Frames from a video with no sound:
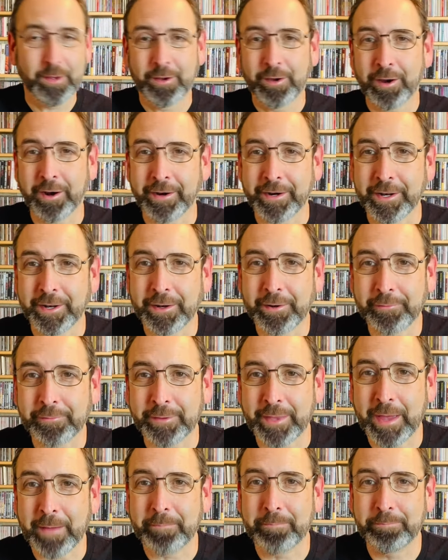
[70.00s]
All right, enough of
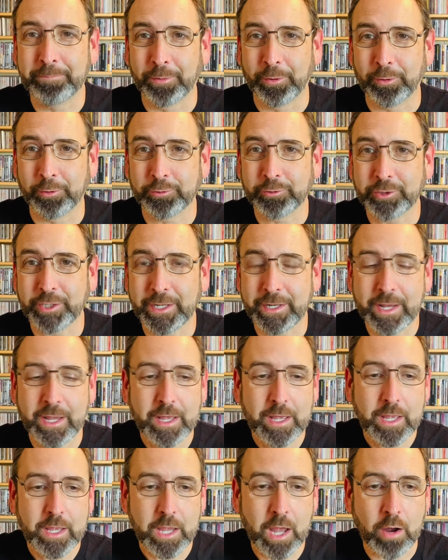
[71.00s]
that bullshit.
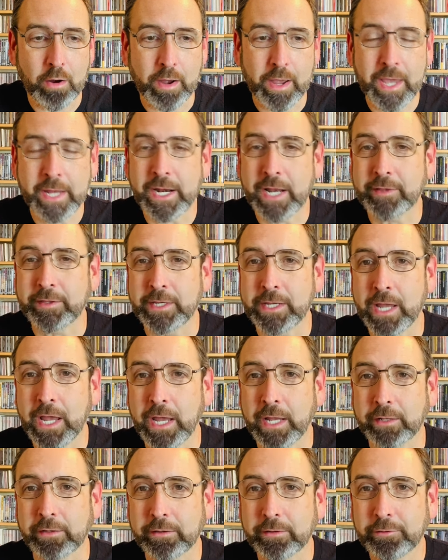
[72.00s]
Yo, and at the
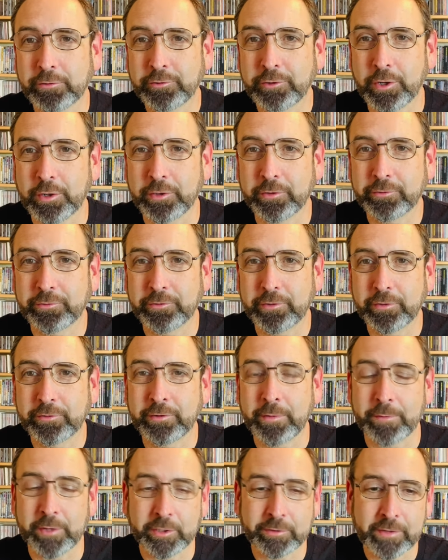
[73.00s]
end, show you
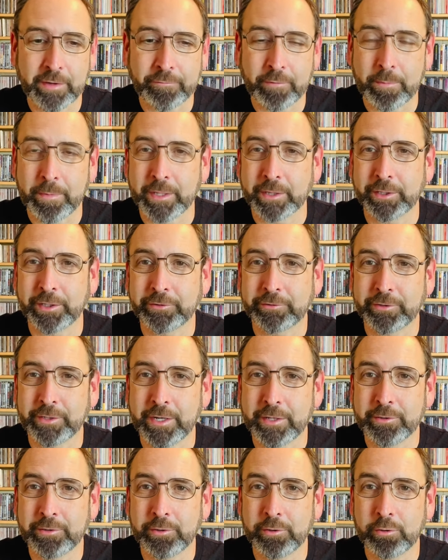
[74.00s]
some of the stuff I've been
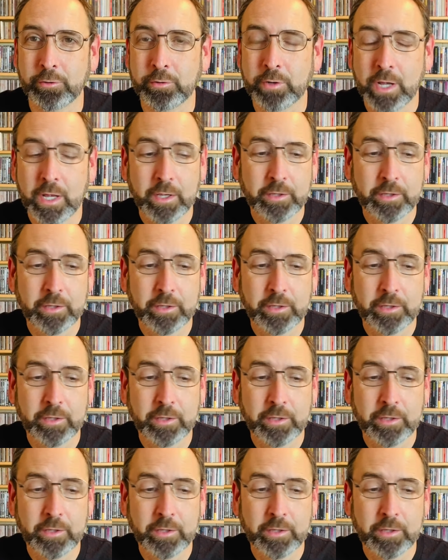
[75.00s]
listening to.